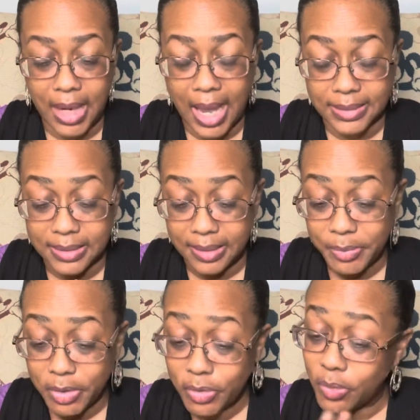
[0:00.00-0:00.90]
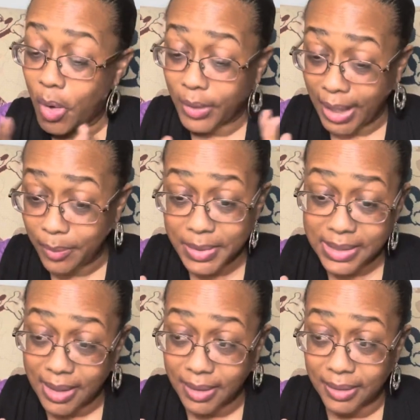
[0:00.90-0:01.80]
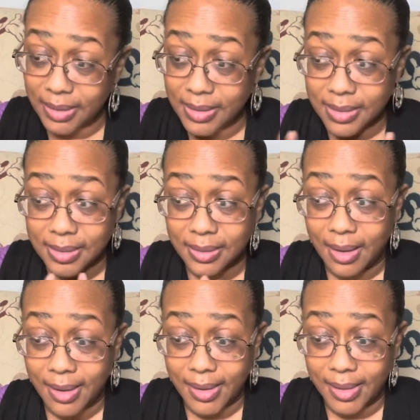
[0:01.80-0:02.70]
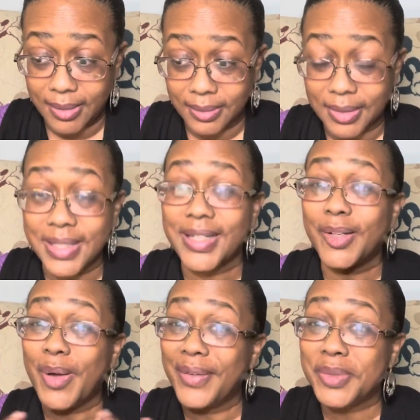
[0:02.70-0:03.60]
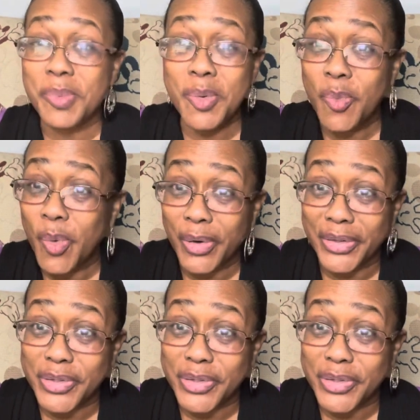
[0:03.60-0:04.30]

I seem to do okay with succulents because they don't have to be watered